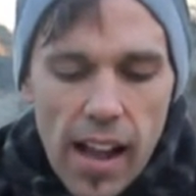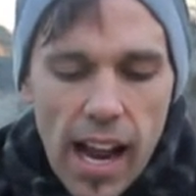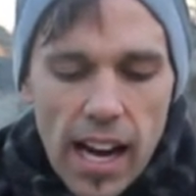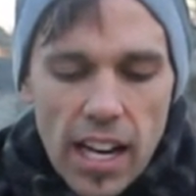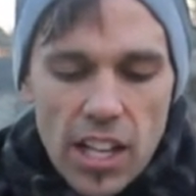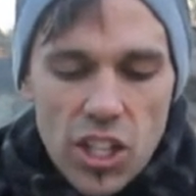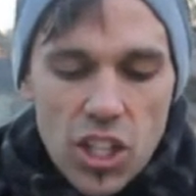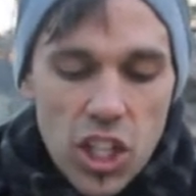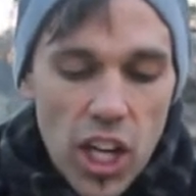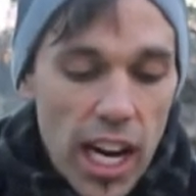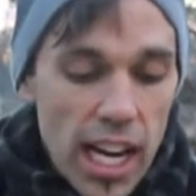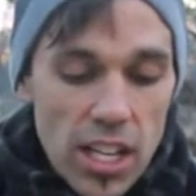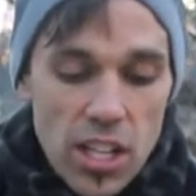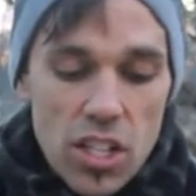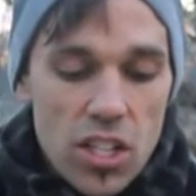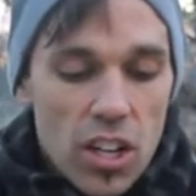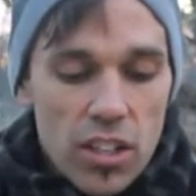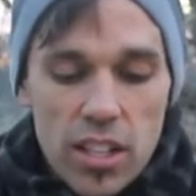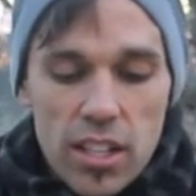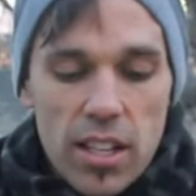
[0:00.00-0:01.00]
And it
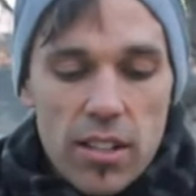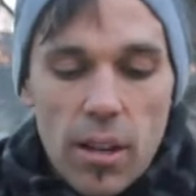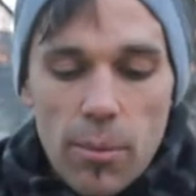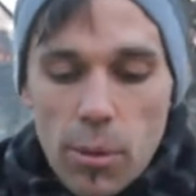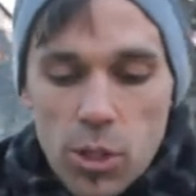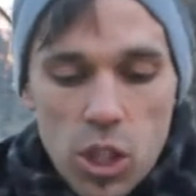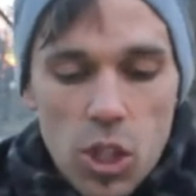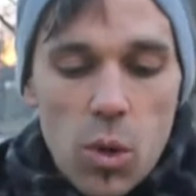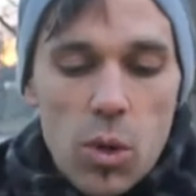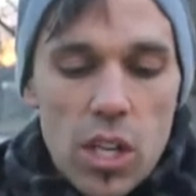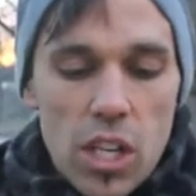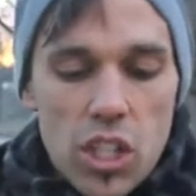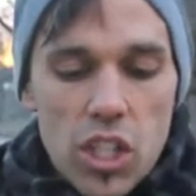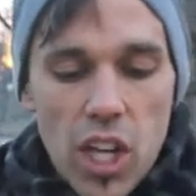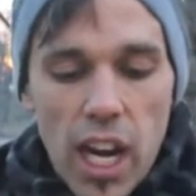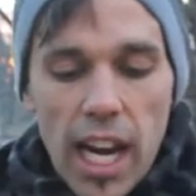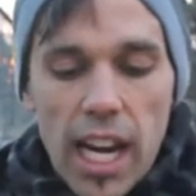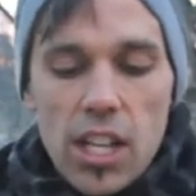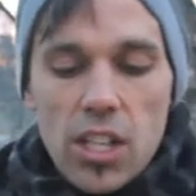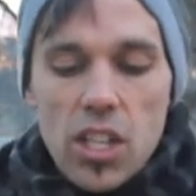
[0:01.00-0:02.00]
changes our Number two, it
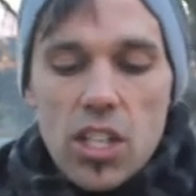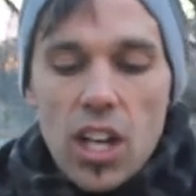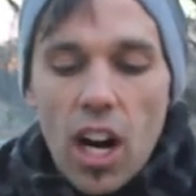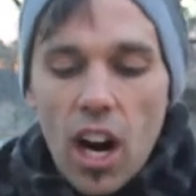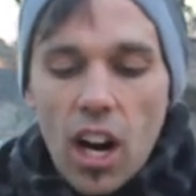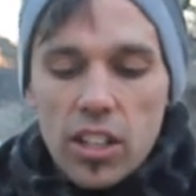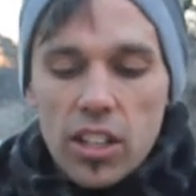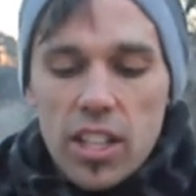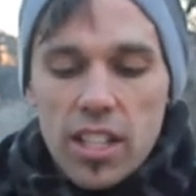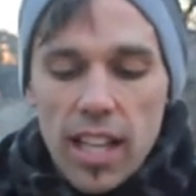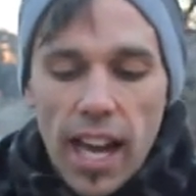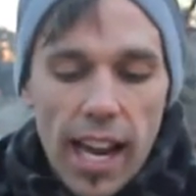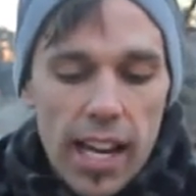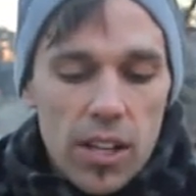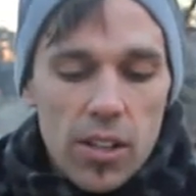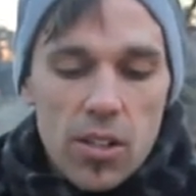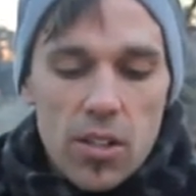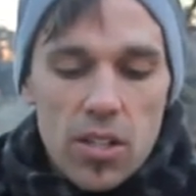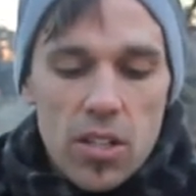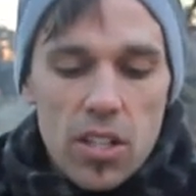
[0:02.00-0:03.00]
changes our
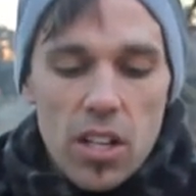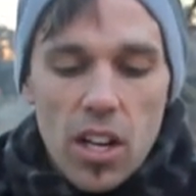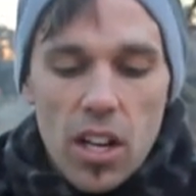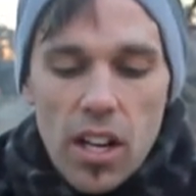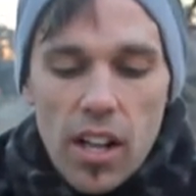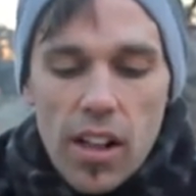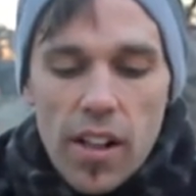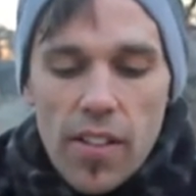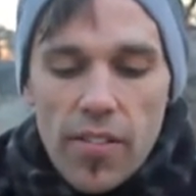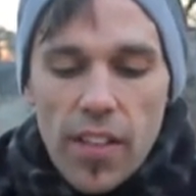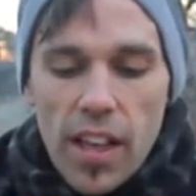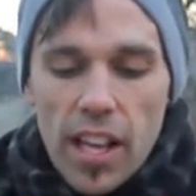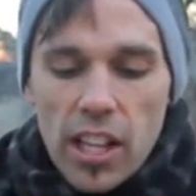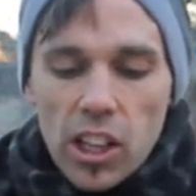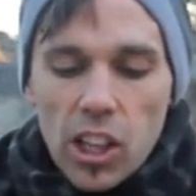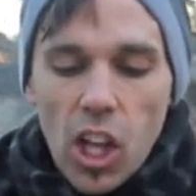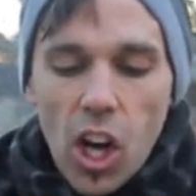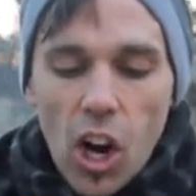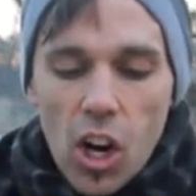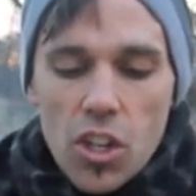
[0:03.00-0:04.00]
desires. That
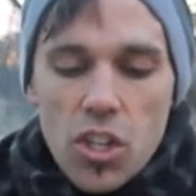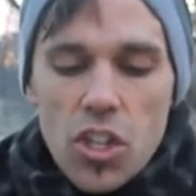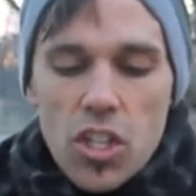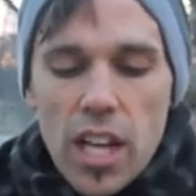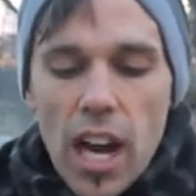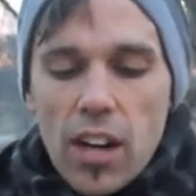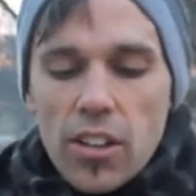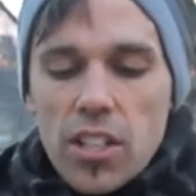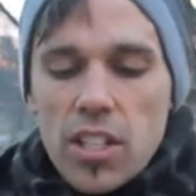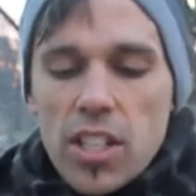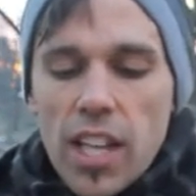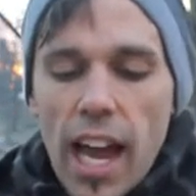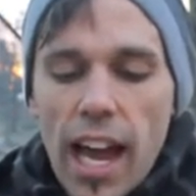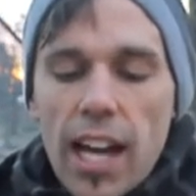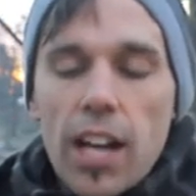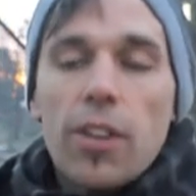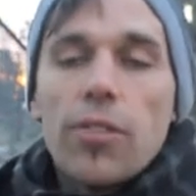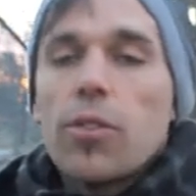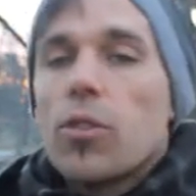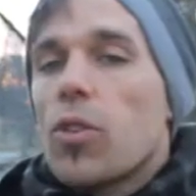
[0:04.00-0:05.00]
enlarges our
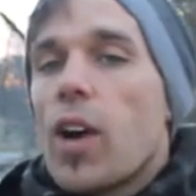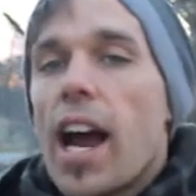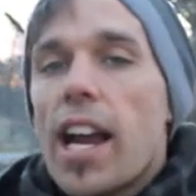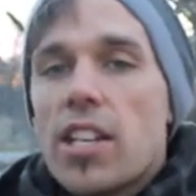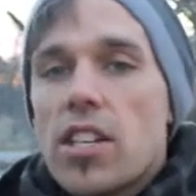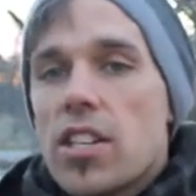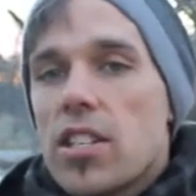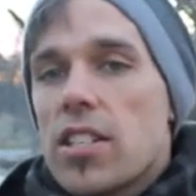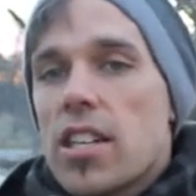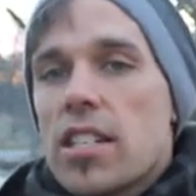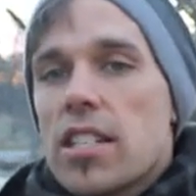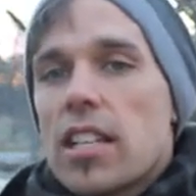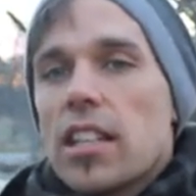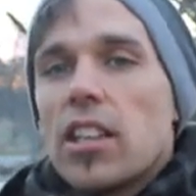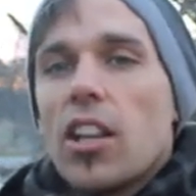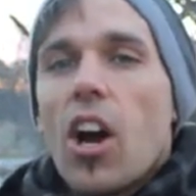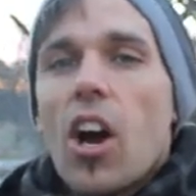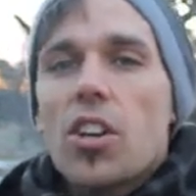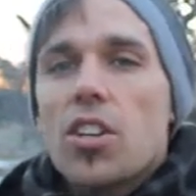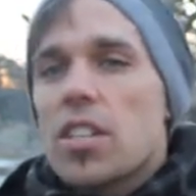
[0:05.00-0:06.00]
desire for righteousness,
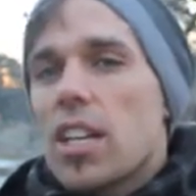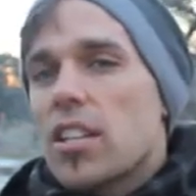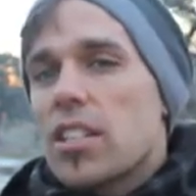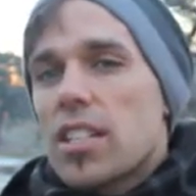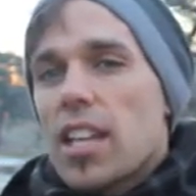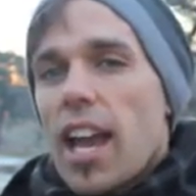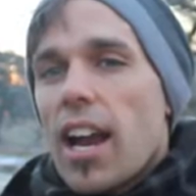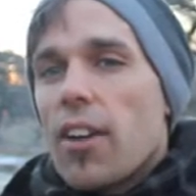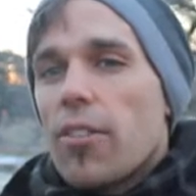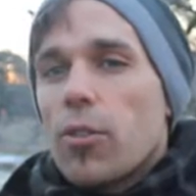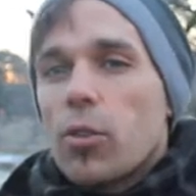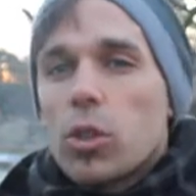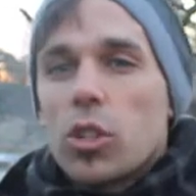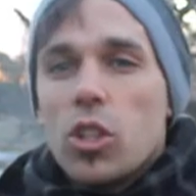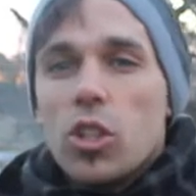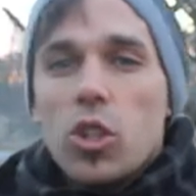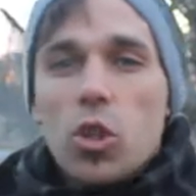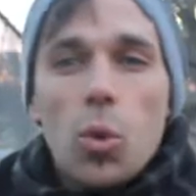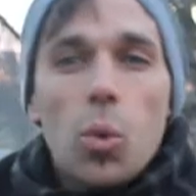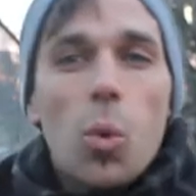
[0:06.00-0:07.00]
enlarges our desire
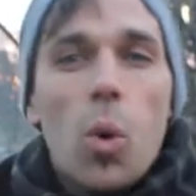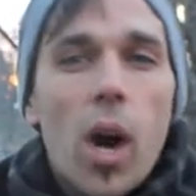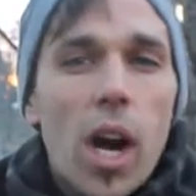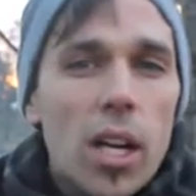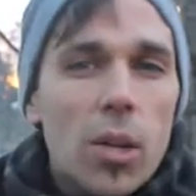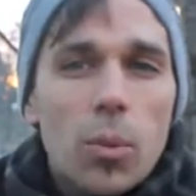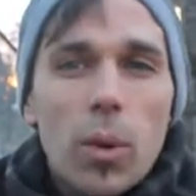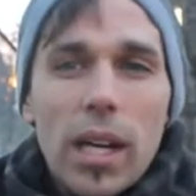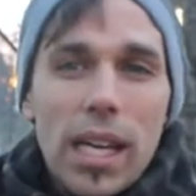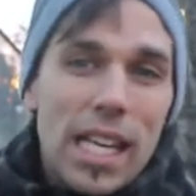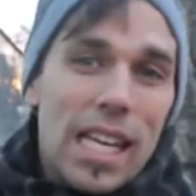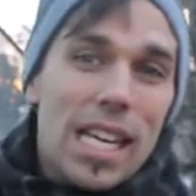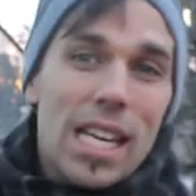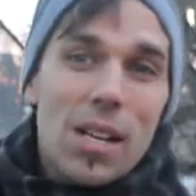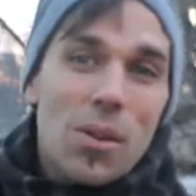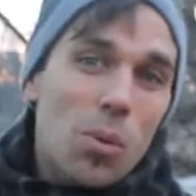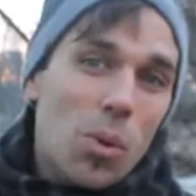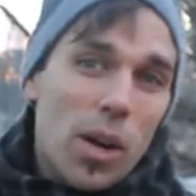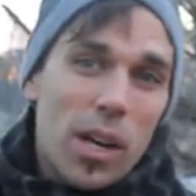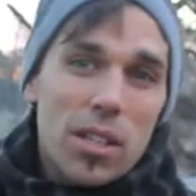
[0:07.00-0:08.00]
for, to, to want what
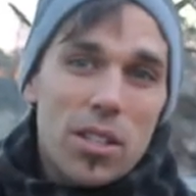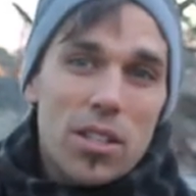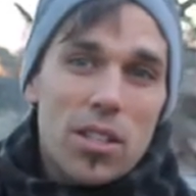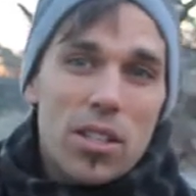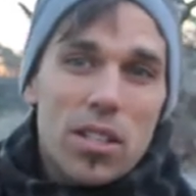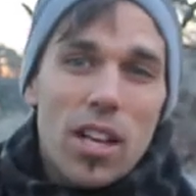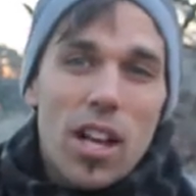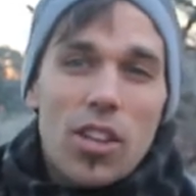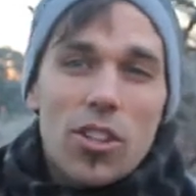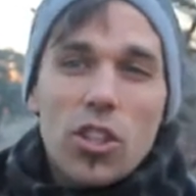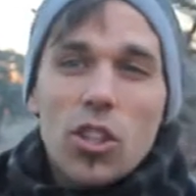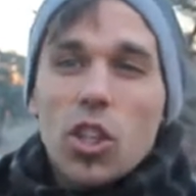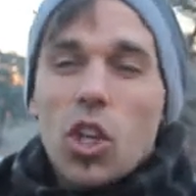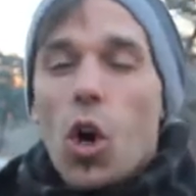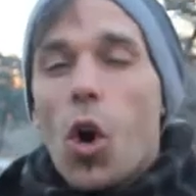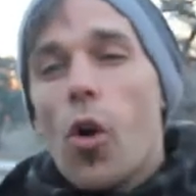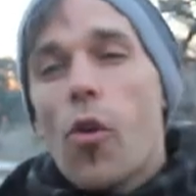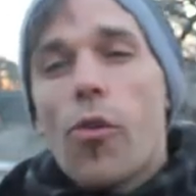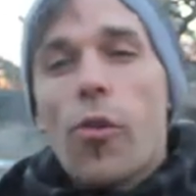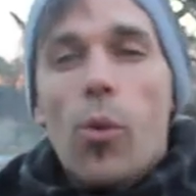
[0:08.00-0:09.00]
He wants, to
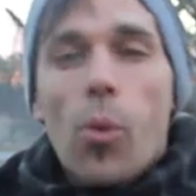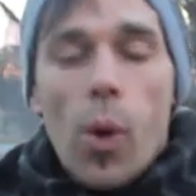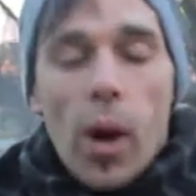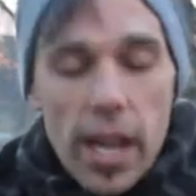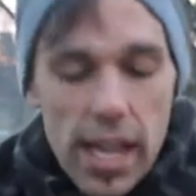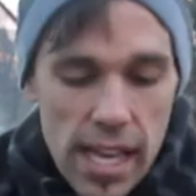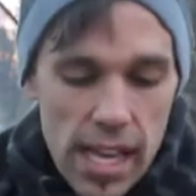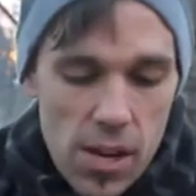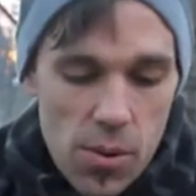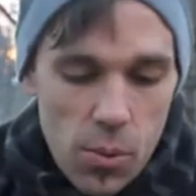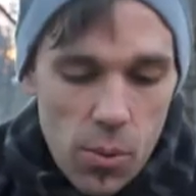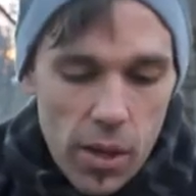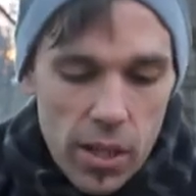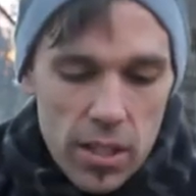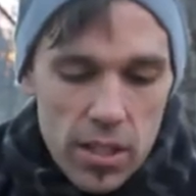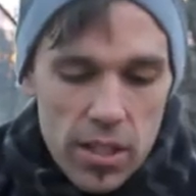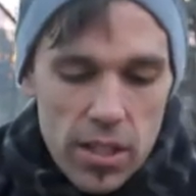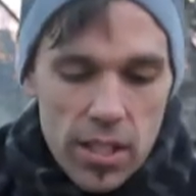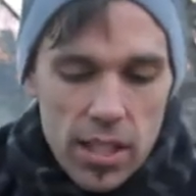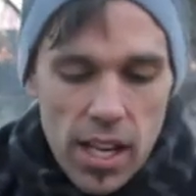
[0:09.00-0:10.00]
go for what He
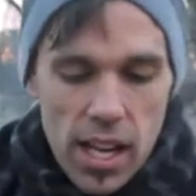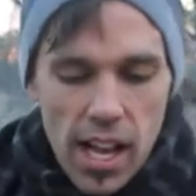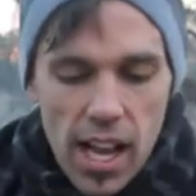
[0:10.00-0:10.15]
wants.